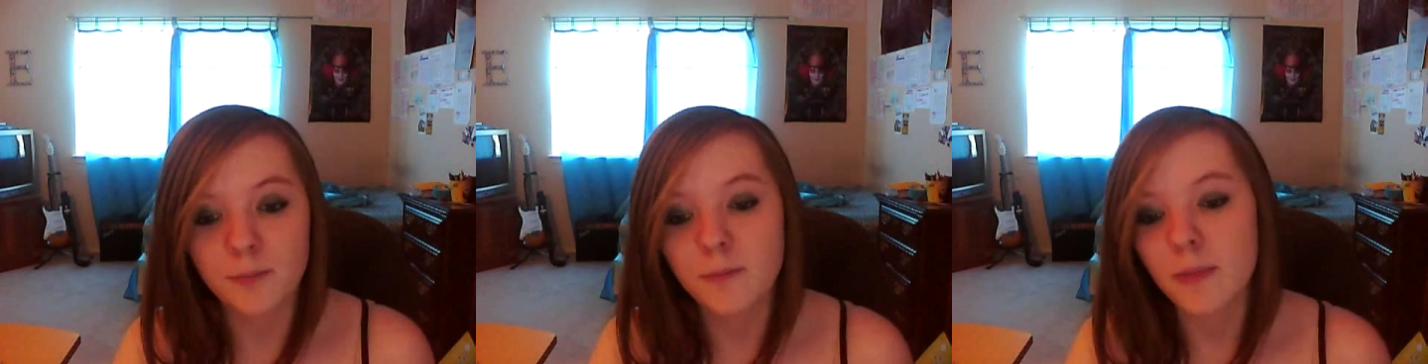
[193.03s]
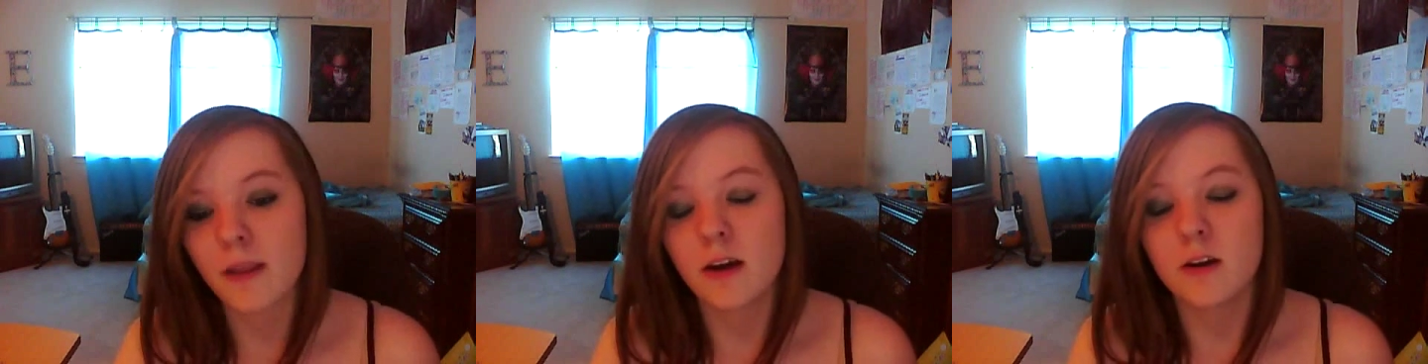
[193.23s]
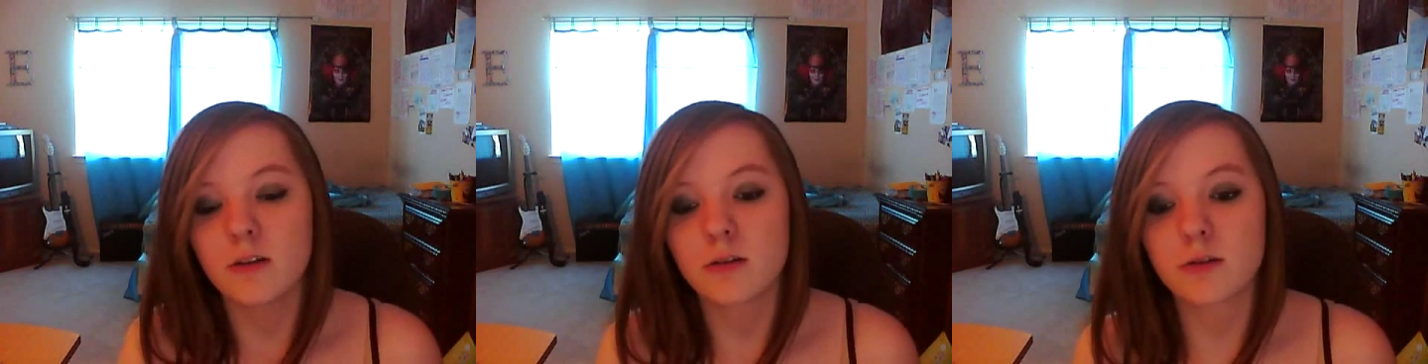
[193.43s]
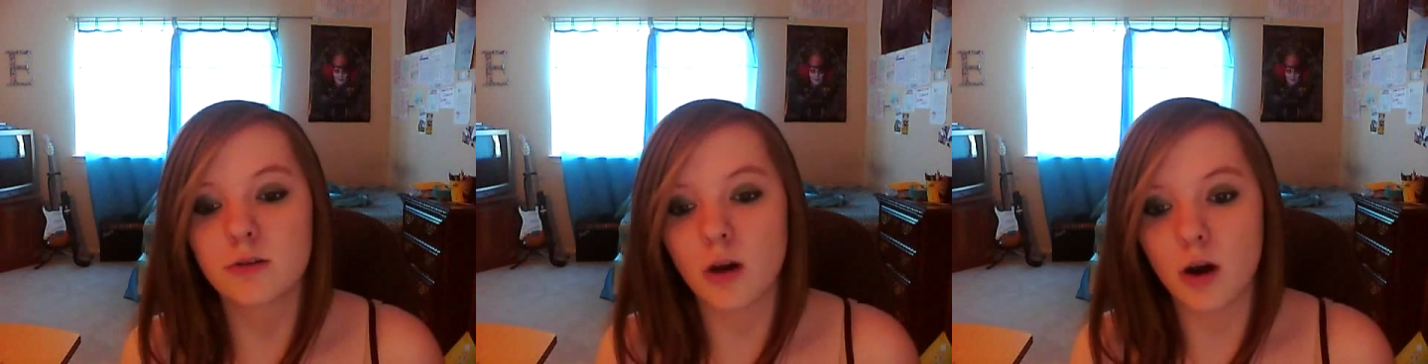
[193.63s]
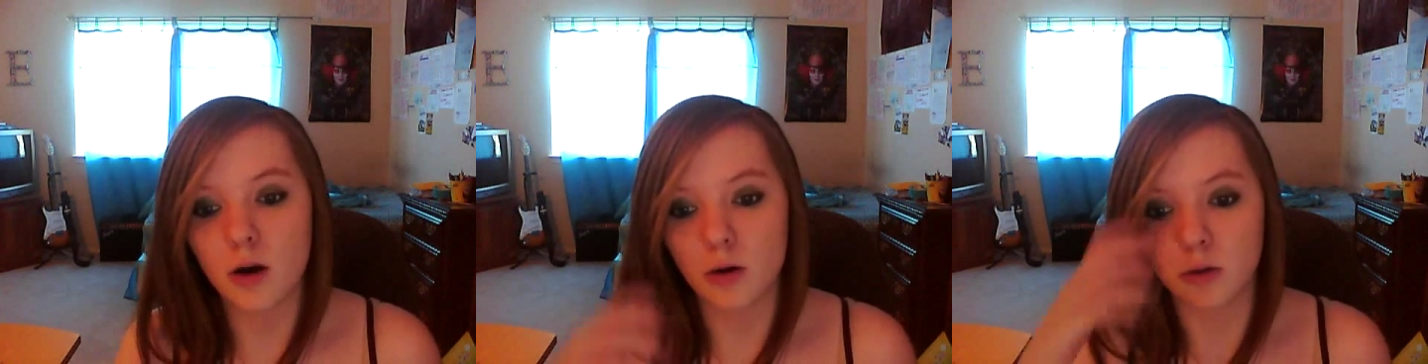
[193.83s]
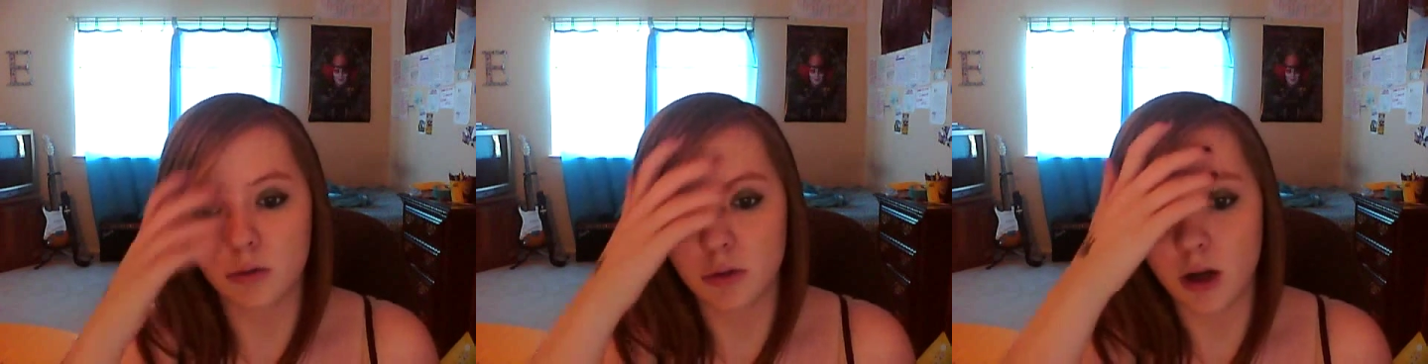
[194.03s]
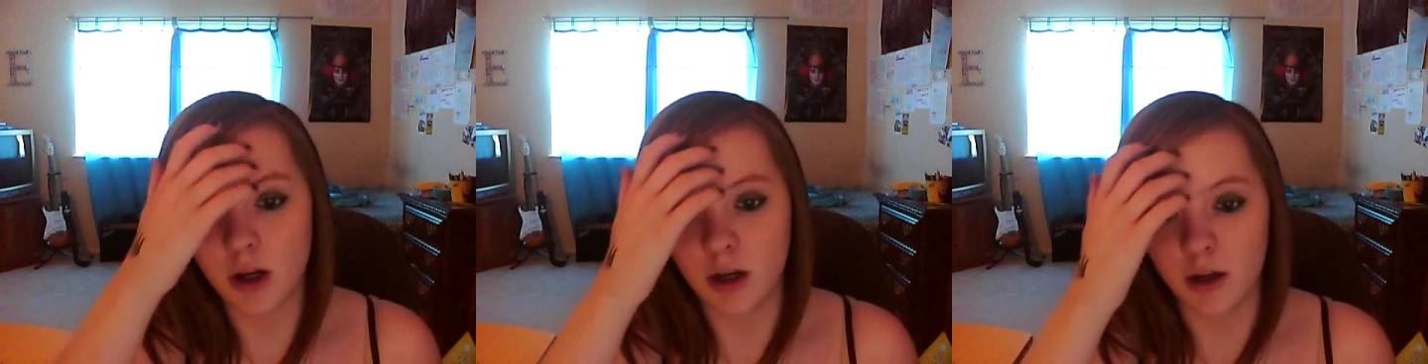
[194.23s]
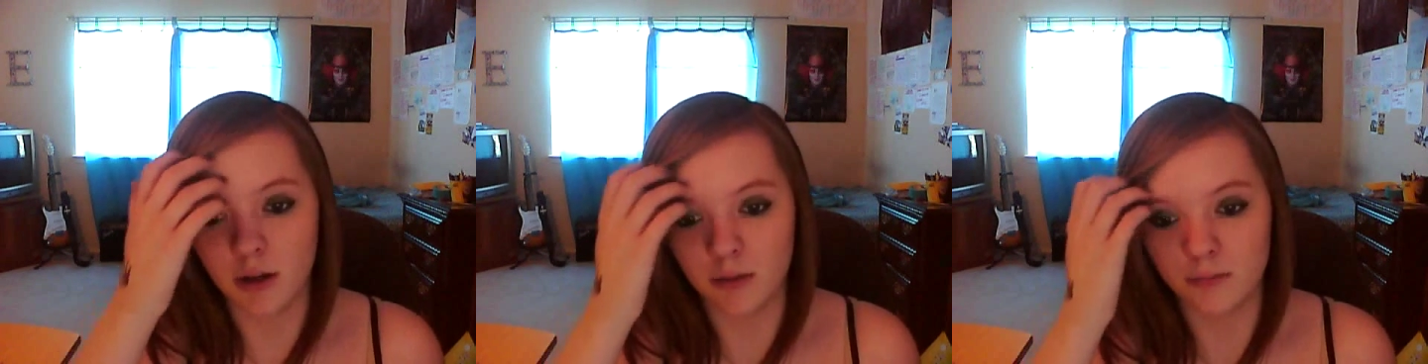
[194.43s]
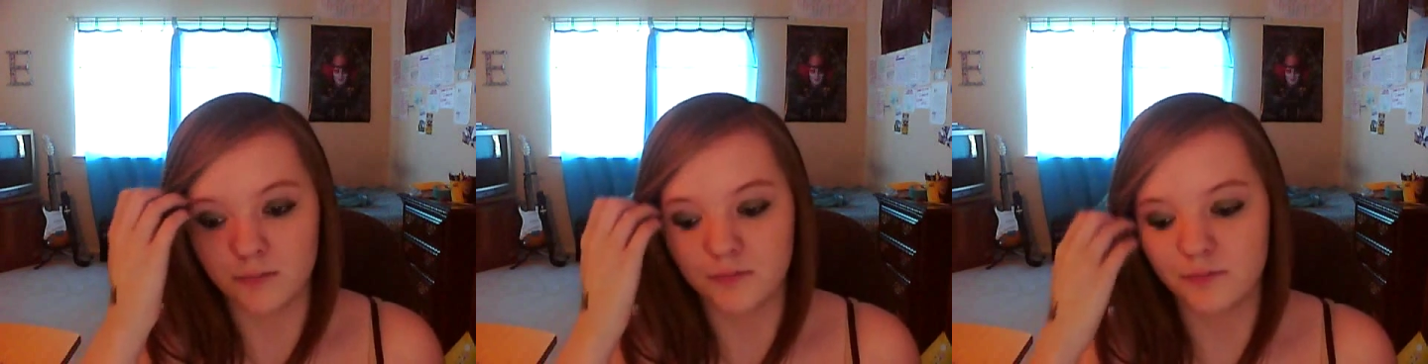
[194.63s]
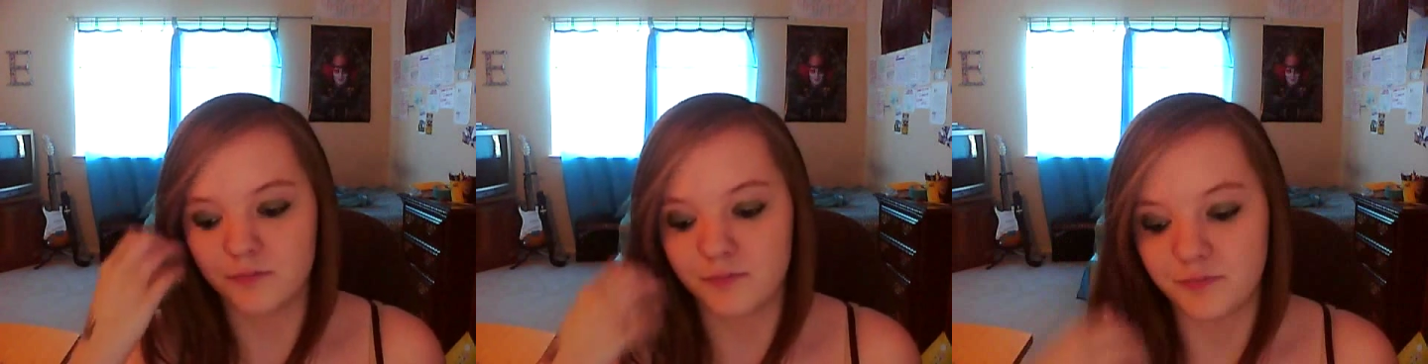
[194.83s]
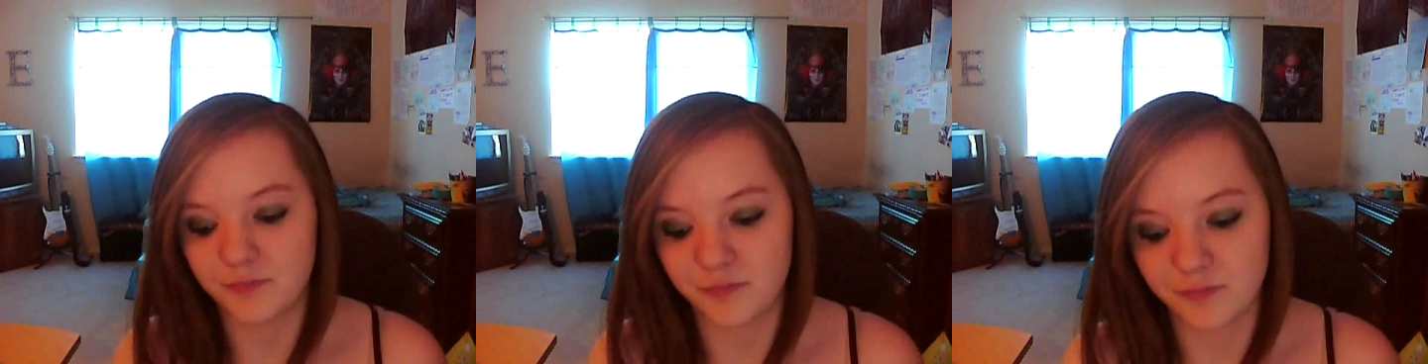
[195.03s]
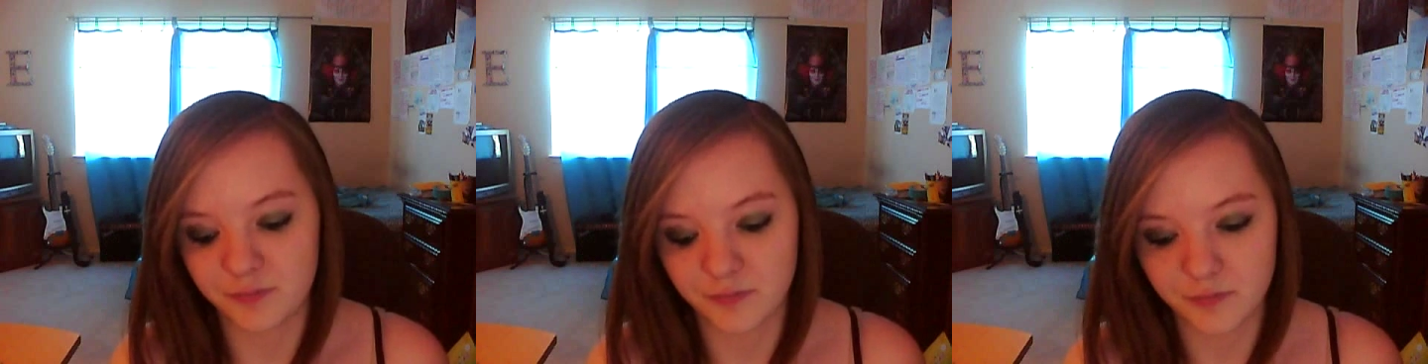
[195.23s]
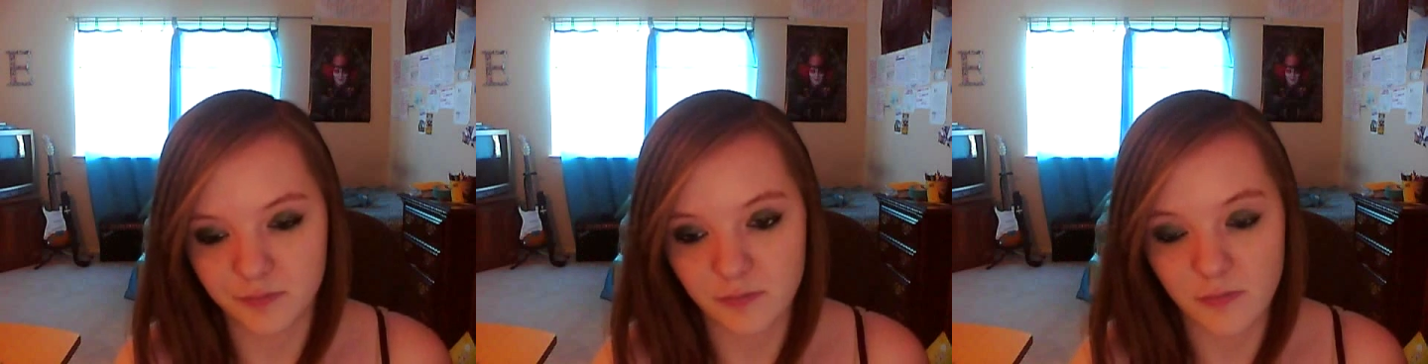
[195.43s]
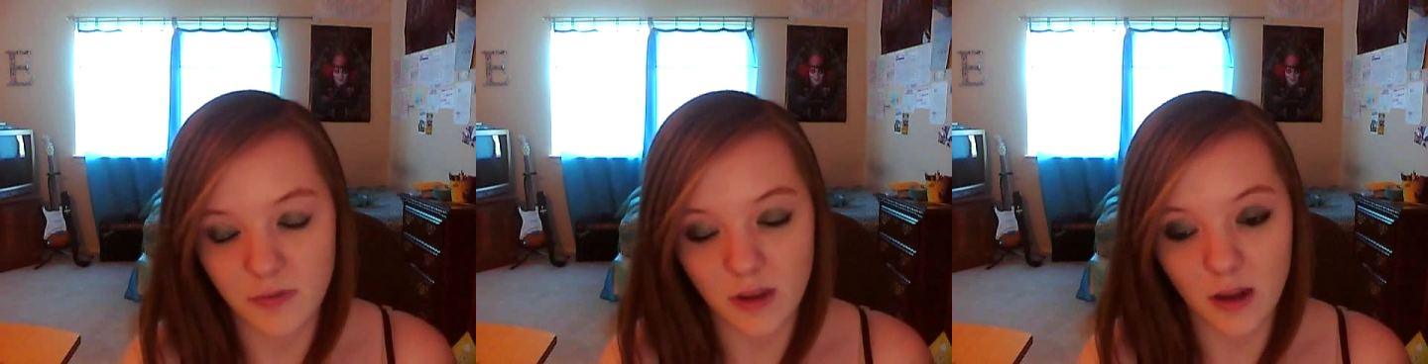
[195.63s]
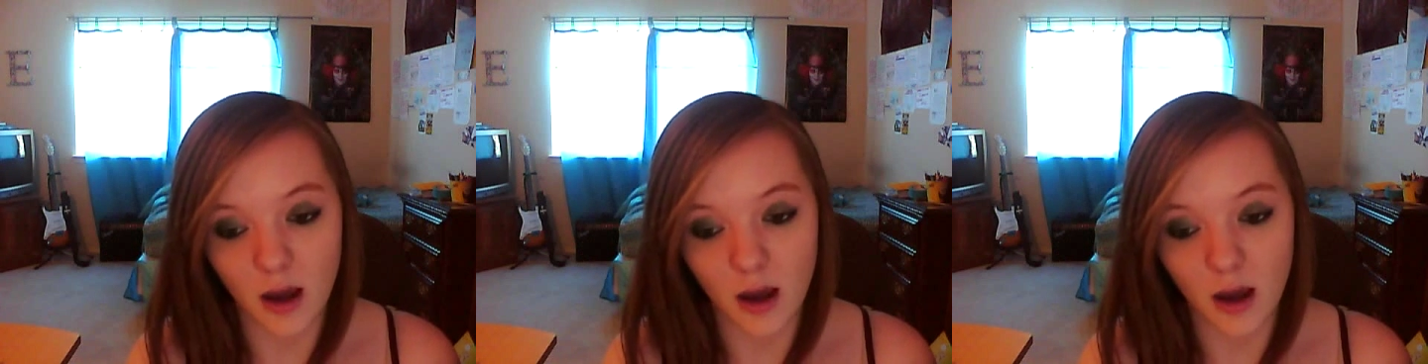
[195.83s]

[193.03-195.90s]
on my computer, so um,